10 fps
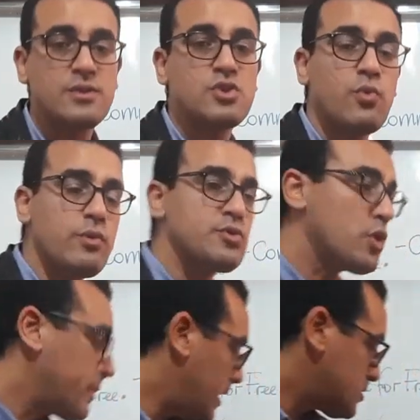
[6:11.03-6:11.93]
So when we talk
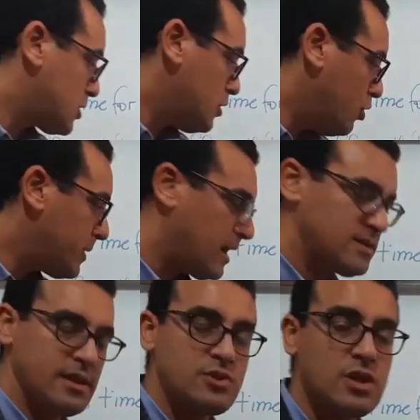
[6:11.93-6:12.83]
about
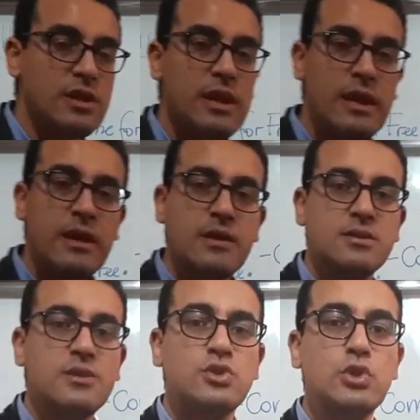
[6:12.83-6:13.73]
globalization, it
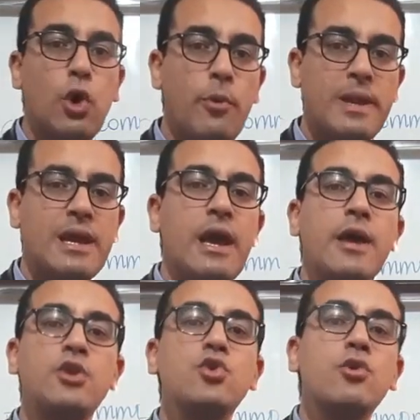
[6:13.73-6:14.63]
is normally a
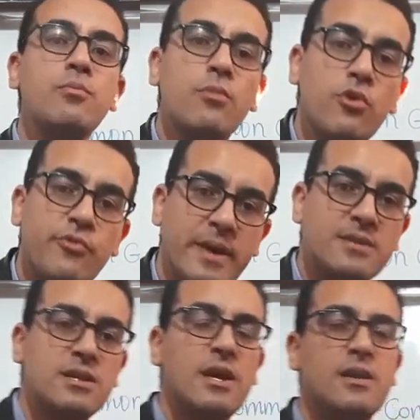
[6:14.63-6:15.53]
new
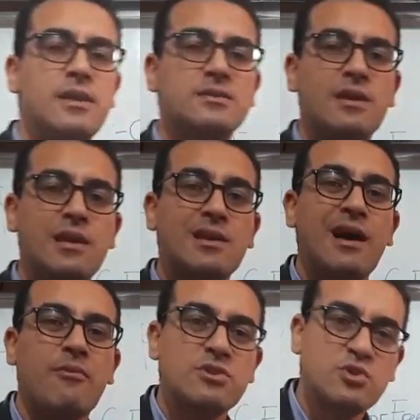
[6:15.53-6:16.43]
movement that
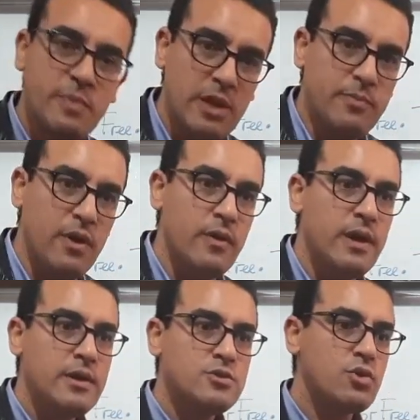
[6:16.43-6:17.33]
encourages
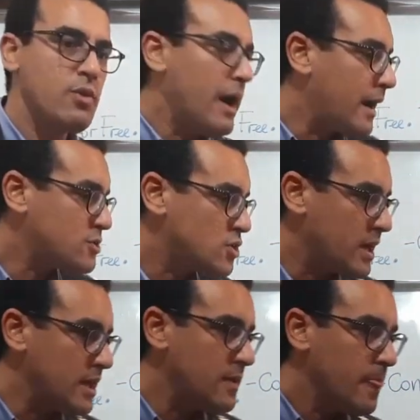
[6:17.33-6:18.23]
people to
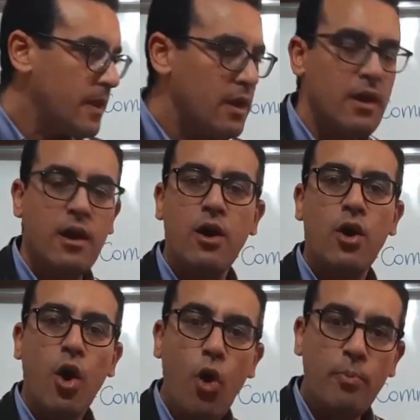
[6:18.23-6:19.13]
actually
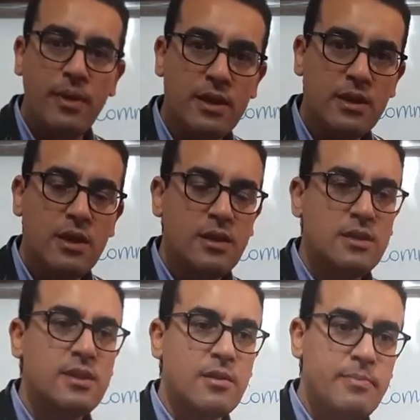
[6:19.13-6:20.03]
open
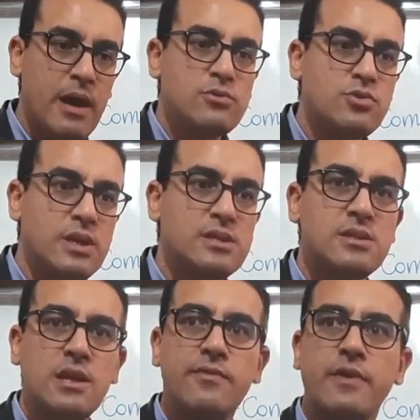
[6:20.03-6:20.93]
their boundaries
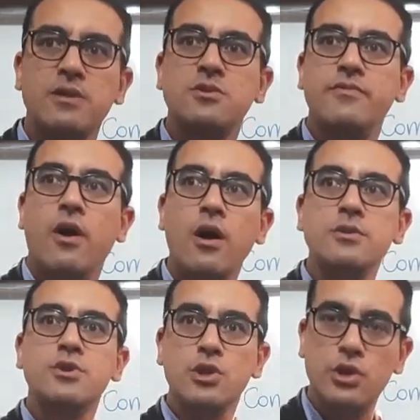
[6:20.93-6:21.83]
in front of all
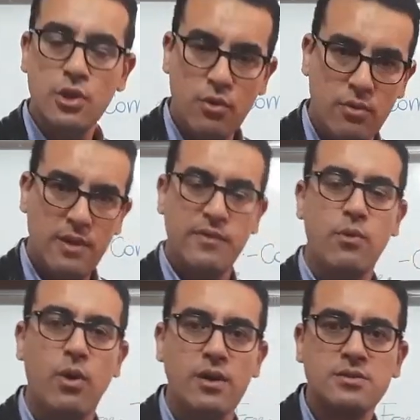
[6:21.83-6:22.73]
the new, if you
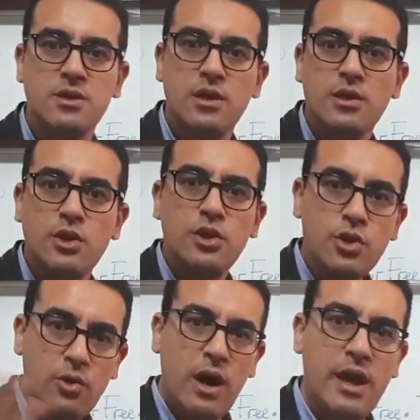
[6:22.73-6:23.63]
want,
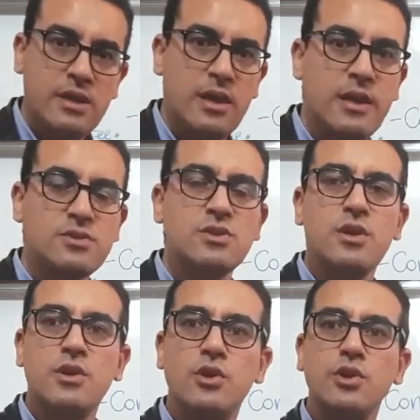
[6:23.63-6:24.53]
new ideas,
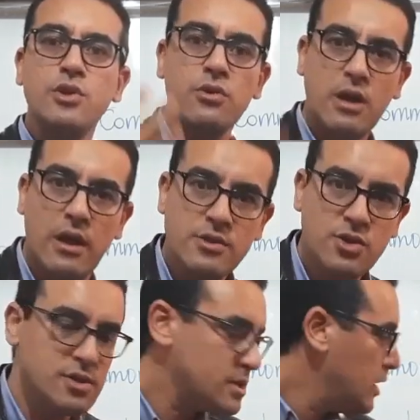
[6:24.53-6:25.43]
new
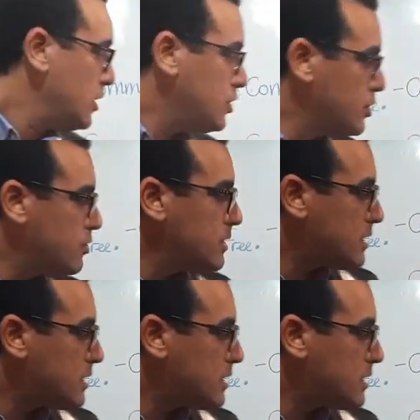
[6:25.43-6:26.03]
cultures, new